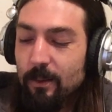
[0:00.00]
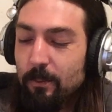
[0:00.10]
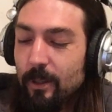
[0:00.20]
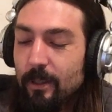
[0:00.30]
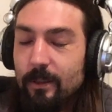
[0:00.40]

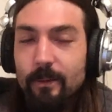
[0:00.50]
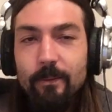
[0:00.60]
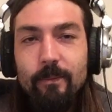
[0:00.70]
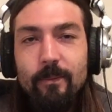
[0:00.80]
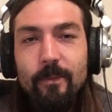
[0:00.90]
But
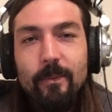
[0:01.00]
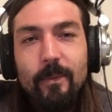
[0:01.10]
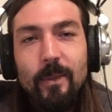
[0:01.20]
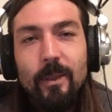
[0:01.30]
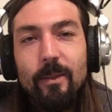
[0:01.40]

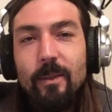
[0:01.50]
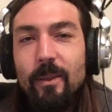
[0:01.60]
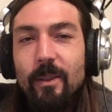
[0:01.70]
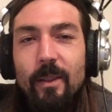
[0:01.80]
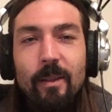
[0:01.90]

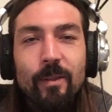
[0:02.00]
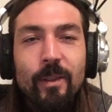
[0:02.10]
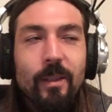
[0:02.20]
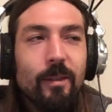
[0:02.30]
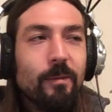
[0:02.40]
you never
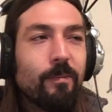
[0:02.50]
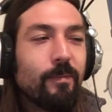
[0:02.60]
know.